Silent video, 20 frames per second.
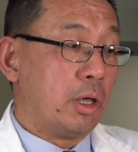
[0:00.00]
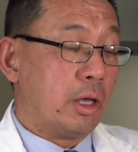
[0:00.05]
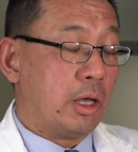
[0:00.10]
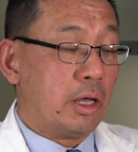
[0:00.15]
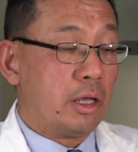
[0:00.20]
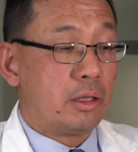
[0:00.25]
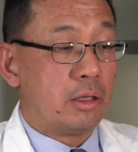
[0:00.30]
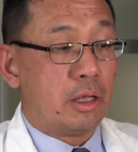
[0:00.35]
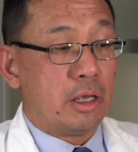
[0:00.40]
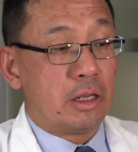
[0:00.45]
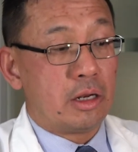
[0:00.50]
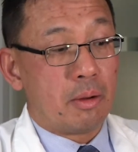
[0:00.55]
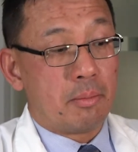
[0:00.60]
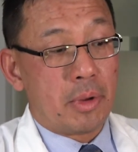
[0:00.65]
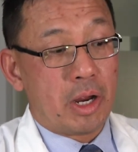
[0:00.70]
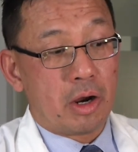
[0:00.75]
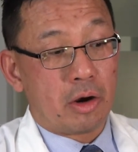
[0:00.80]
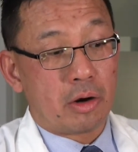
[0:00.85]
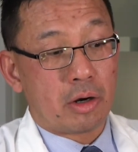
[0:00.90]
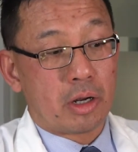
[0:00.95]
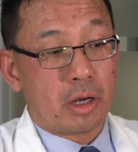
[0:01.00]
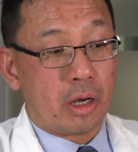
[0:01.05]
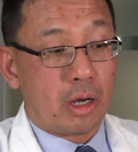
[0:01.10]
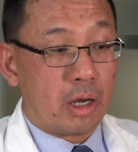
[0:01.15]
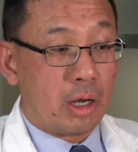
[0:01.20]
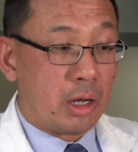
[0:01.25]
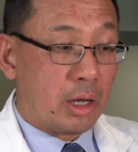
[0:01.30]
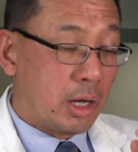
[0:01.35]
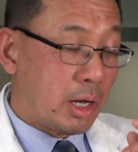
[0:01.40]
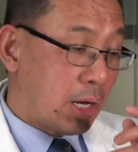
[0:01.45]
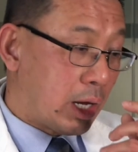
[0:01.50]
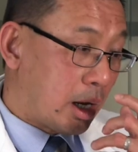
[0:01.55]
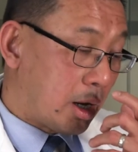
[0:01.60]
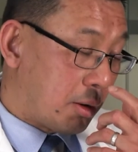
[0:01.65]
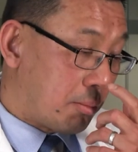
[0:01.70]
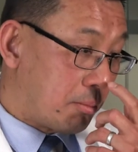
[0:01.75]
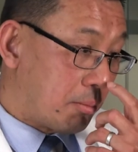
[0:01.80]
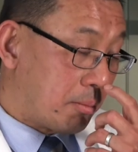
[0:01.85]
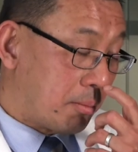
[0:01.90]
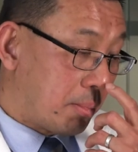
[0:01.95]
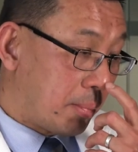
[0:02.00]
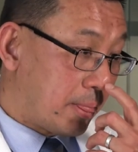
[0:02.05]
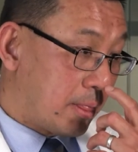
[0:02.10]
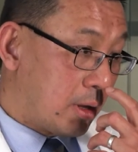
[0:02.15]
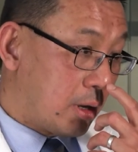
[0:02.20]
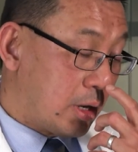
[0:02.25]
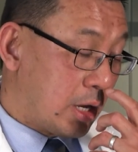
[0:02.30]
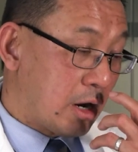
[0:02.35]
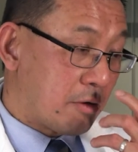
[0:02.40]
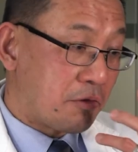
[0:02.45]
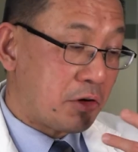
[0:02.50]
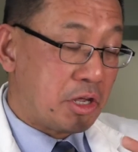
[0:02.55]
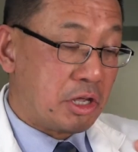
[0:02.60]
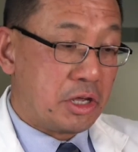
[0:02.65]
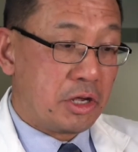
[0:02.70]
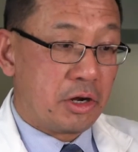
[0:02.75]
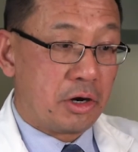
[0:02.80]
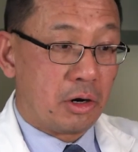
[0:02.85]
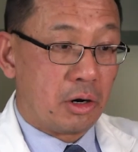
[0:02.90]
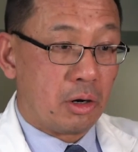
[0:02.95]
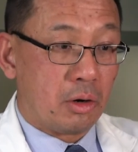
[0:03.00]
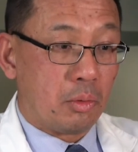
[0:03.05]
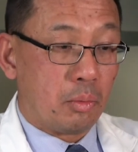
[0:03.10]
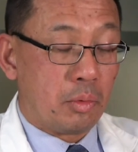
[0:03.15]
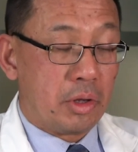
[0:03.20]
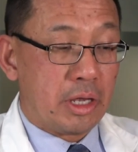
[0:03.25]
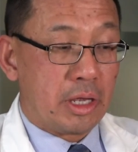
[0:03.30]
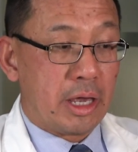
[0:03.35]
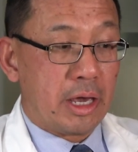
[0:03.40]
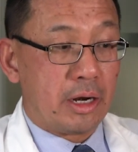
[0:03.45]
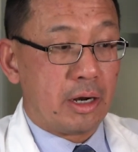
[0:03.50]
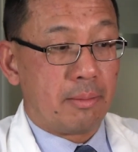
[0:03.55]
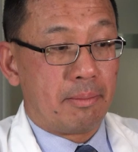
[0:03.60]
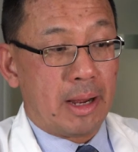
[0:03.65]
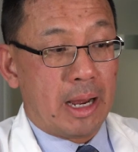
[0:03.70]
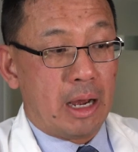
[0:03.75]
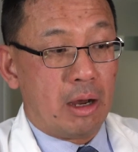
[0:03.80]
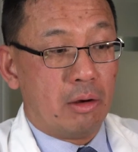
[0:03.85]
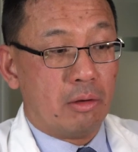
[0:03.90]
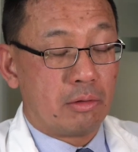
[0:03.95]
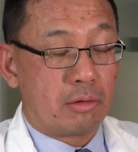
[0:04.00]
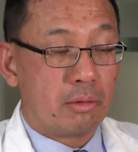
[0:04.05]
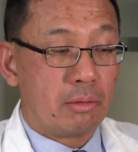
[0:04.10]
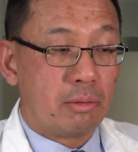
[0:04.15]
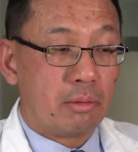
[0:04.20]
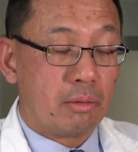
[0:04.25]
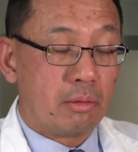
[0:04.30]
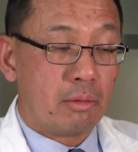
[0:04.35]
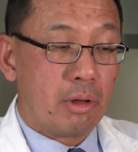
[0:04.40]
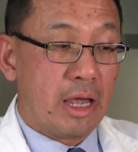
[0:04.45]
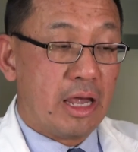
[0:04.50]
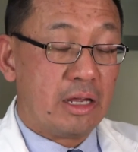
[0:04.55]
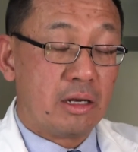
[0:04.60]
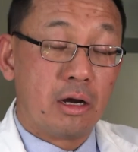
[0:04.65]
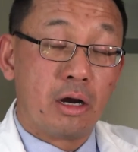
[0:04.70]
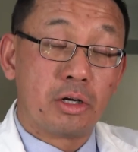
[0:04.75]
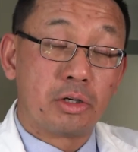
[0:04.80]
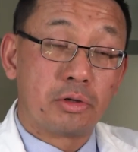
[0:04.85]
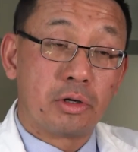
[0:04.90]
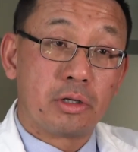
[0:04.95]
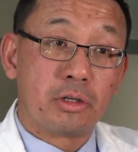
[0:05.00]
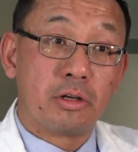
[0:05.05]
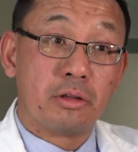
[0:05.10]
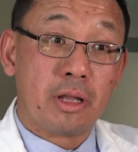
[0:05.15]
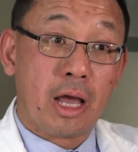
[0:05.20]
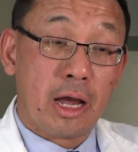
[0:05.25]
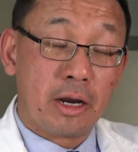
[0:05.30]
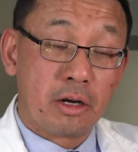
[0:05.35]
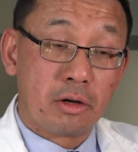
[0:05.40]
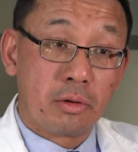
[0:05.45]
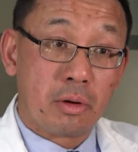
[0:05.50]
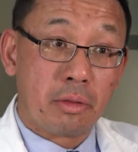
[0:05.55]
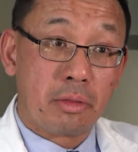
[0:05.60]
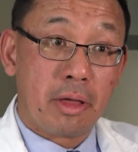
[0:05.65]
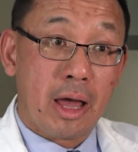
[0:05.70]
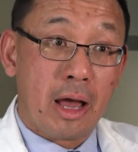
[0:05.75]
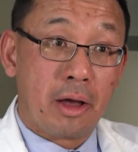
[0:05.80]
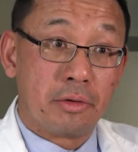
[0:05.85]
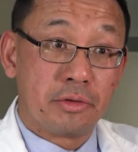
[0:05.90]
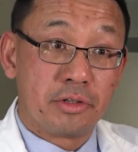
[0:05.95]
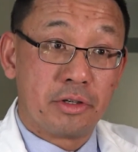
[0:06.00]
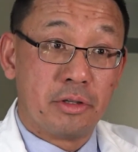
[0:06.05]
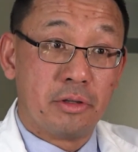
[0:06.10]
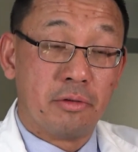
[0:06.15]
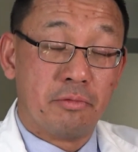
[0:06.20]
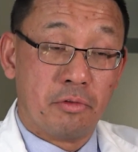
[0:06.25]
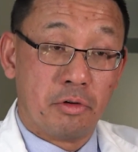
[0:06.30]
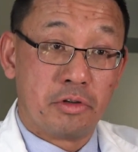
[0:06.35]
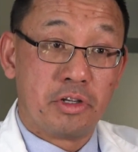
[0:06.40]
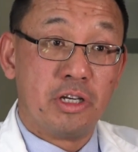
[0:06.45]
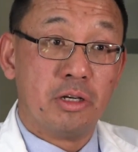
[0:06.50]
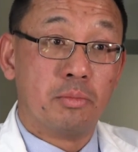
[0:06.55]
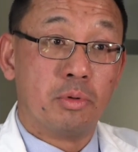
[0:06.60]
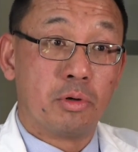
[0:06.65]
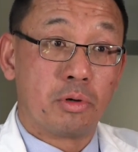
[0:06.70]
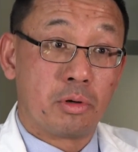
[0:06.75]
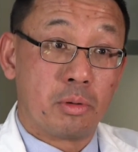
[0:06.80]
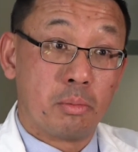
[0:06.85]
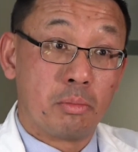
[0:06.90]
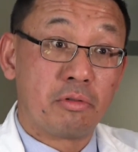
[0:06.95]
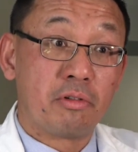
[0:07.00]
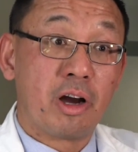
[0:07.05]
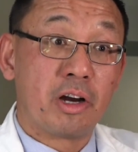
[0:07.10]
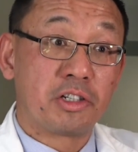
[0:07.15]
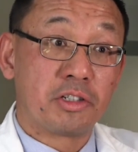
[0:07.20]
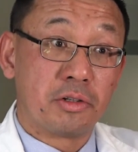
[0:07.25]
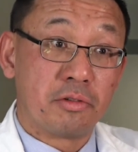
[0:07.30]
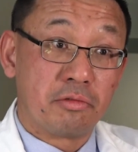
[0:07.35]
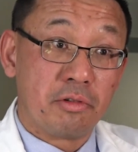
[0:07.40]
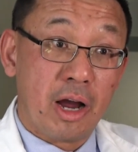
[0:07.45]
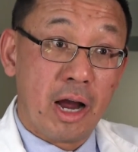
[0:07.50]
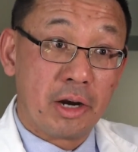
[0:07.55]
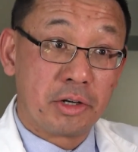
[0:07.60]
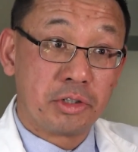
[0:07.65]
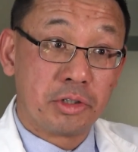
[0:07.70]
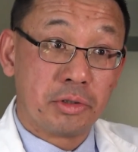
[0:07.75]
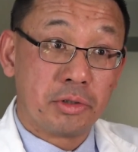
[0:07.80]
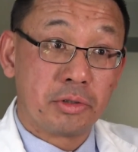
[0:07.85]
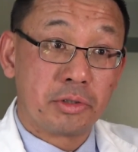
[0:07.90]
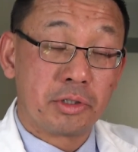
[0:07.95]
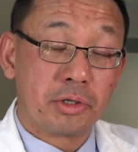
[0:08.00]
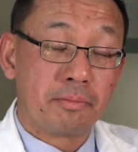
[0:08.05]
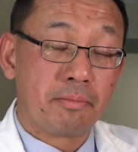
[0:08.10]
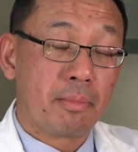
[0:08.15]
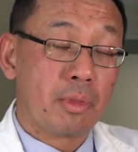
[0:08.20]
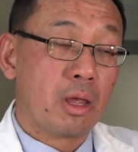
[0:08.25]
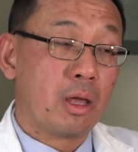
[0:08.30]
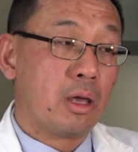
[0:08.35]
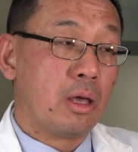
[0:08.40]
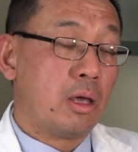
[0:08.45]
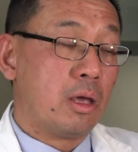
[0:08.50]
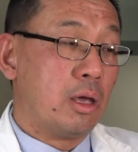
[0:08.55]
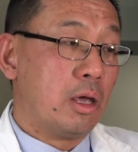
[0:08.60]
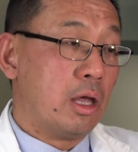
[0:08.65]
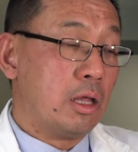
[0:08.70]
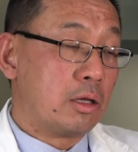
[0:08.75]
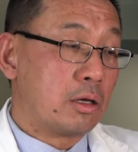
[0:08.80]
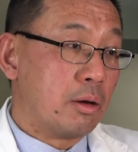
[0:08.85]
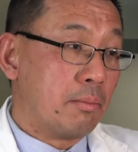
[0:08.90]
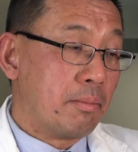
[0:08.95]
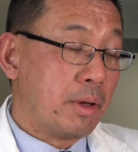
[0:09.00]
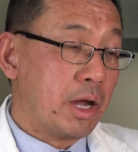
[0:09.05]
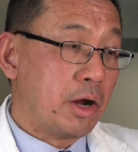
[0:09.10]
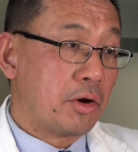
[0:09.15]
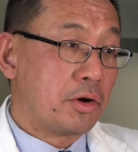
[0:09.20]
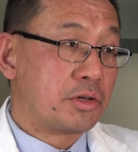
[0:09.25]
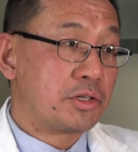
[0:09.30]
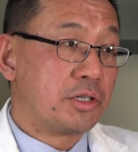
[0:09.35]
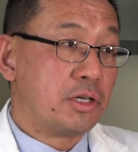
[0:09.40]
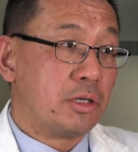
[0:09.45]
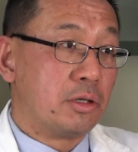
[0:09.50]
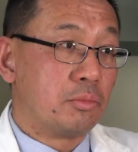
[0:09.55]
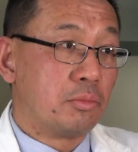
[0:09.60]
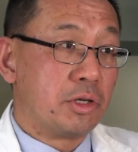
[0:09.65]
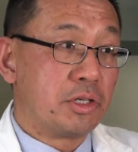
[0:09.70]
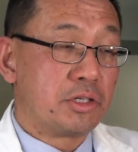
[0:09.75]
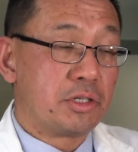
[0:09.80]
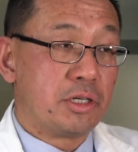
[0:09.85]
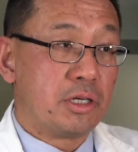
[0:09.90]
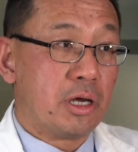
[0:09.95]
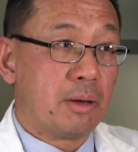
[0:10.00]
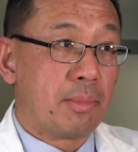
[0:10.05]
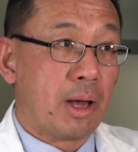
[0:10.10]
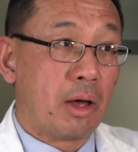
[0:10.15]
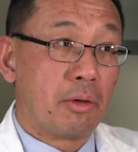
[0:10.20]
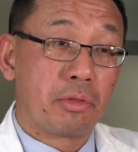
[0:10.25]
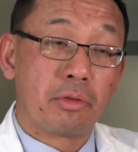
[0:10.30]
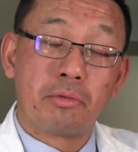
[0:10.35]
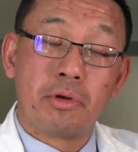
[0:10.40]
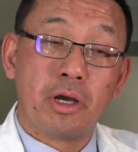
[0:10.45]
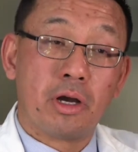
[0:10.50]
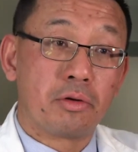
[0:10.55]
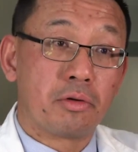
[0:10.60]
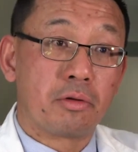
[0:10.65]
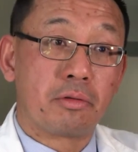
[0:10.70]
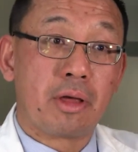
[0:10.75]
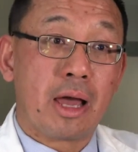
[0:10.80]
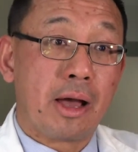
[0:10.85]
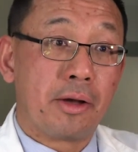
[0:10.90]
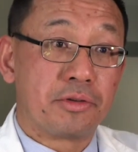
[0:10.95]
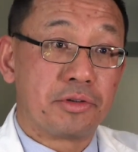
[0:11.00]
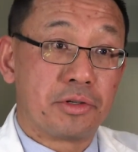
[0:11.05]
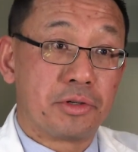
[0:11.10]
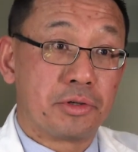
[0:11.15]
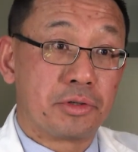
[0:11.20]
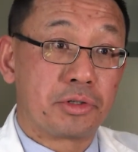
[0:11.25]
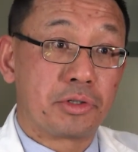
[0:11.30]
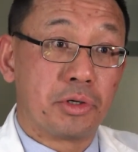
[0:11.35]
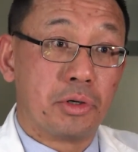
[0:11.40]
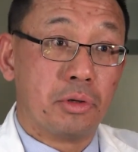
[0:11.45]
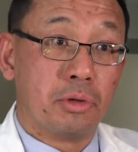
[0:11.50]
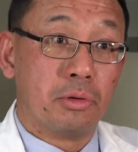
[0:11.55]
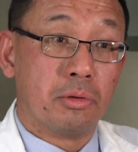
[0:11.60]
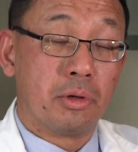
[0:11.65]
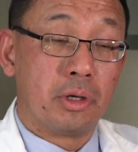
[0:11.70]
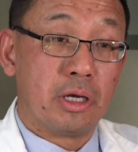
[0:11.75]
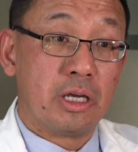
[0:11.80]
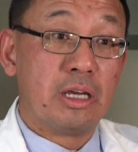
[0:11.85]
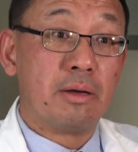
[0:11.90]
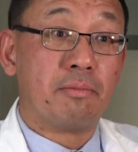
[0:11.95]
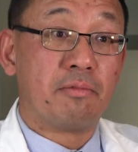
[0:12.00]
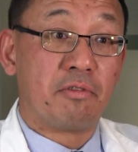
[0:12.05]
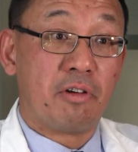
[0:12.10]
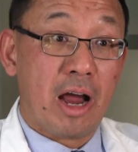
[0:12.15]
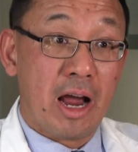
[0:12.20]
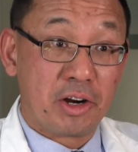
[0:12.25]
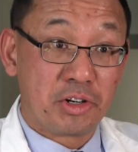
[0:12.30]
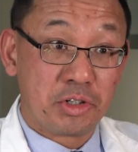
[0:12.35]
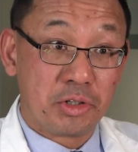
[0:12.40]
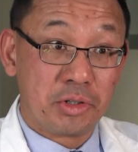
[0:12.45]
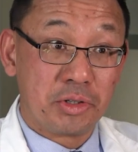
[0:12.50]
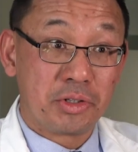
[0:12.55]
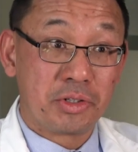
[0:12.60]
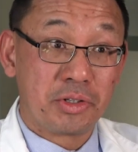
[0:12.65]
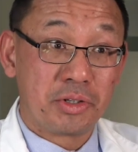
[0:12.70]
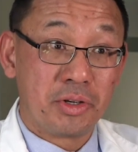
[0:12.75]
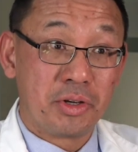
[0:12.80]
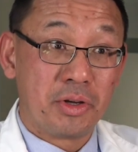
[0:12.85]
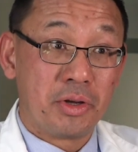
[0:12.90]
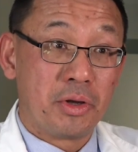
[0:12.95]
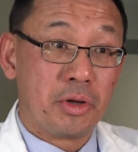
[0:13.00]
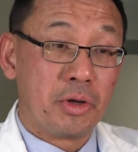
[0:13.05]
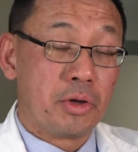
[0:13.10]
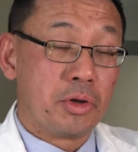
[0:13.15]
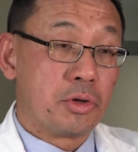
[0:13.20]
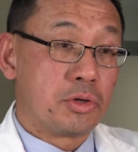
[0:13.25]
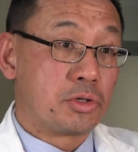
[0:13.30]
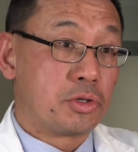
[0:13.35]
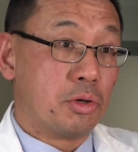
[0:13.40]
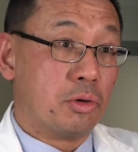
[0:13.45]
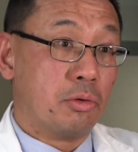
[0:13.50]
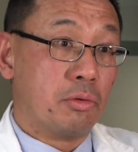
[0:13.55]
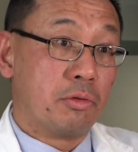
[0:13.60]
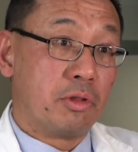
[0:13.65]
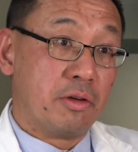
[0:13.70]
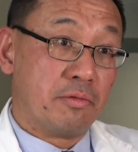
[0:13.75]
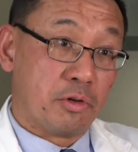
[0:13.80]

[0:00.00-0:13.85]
In America, every year we get about 800 to 900,000 vertebral compression fractures. In comparison, we see about 300,000 or so hip fractures. So the